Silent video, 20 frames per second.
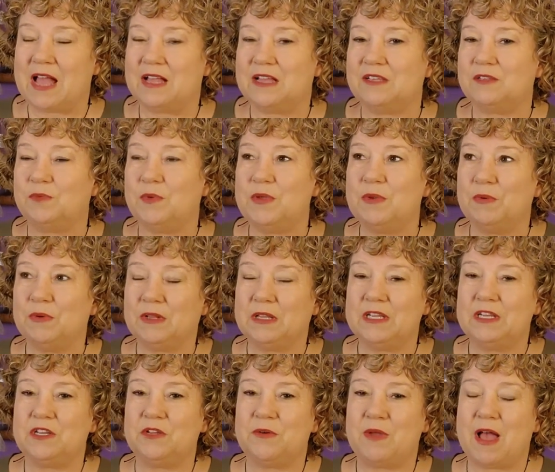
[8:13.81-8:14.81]
as we
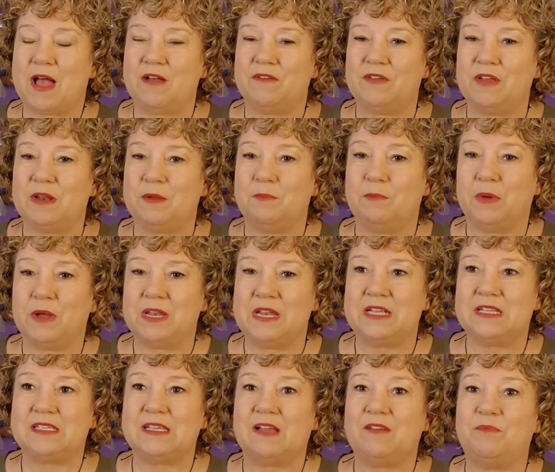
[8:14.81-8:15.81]
really do have an
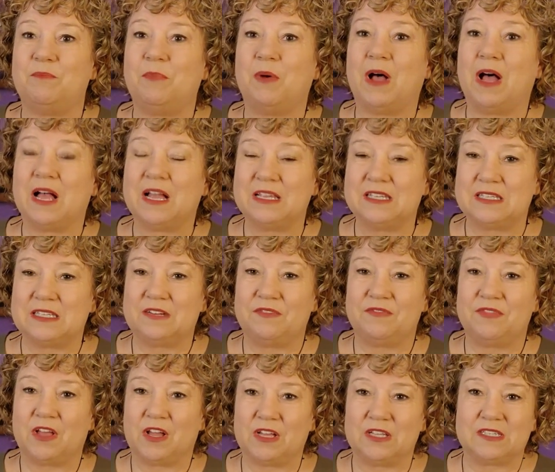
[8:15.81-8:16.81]
abundance of
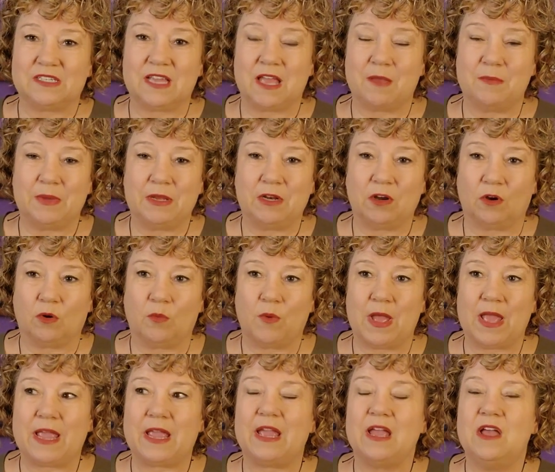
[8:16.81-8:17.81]
positive thoughts coming our
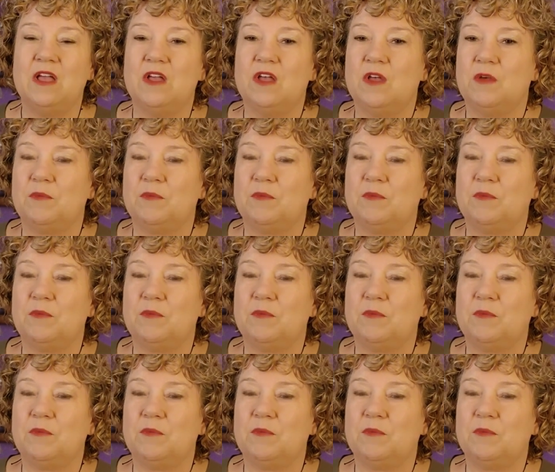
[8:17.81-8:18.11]
way